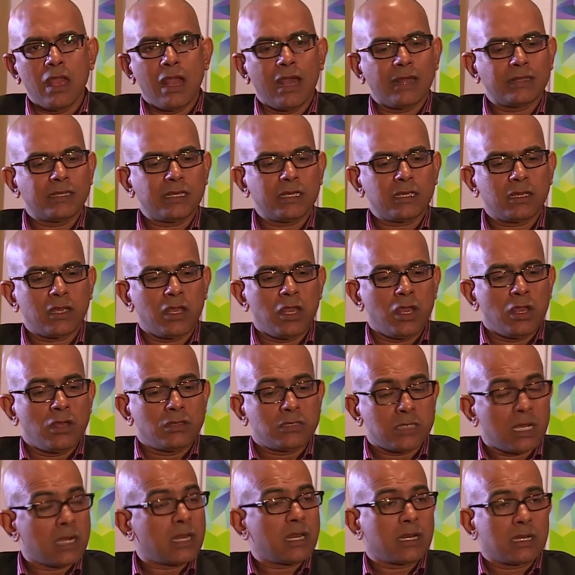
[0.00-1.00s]
I think
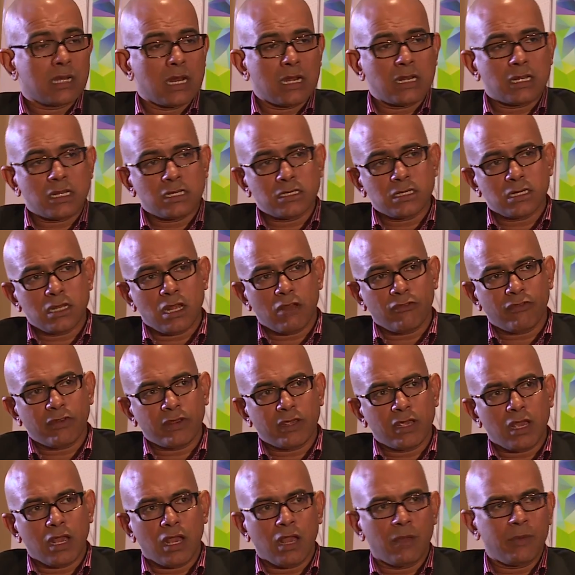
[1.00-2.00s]
certain countries in
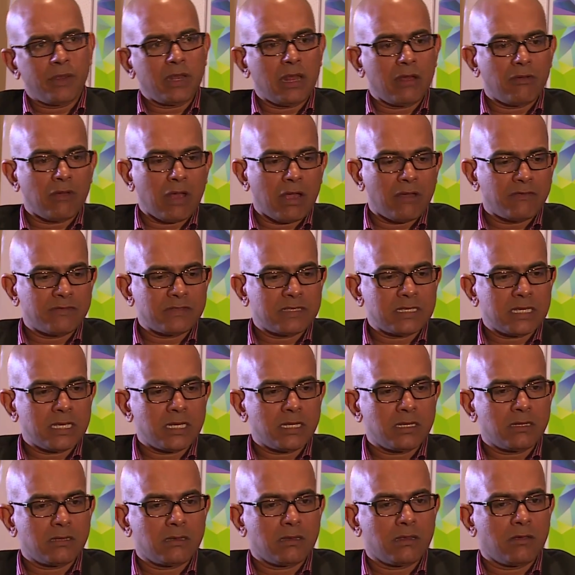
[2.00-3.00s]
Africa, I mean, I've
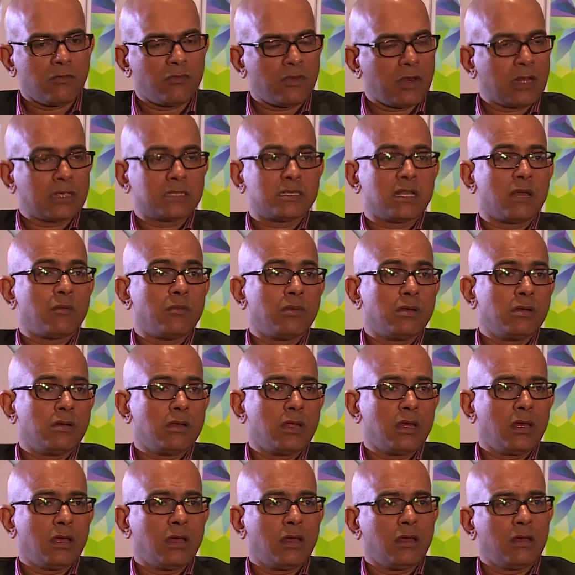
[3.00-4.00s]
seen, for example,
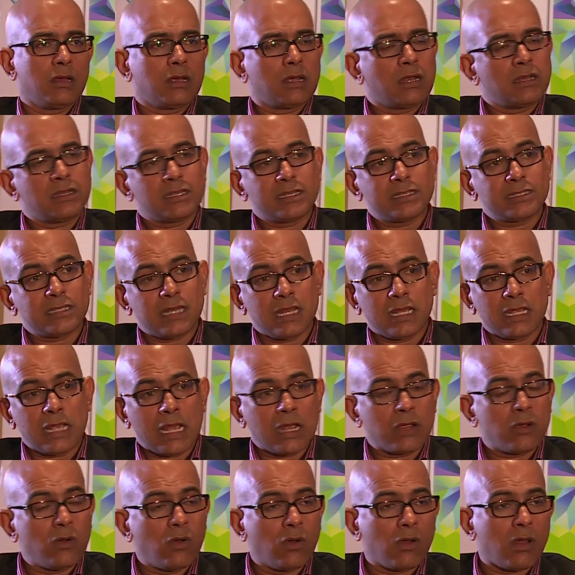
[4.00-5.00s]
countries like
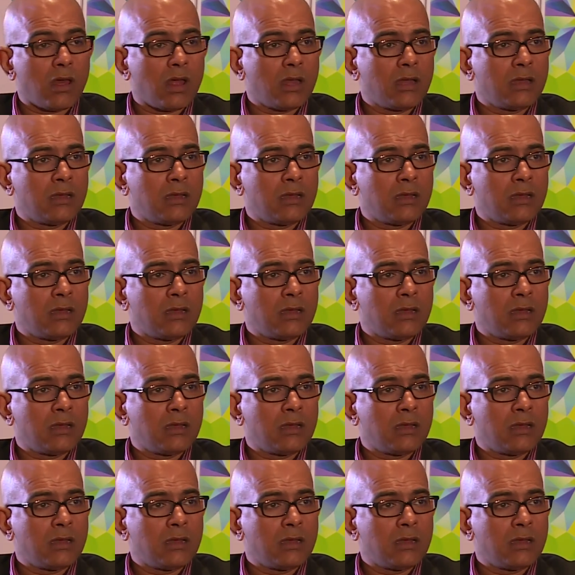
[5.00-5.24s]
Angola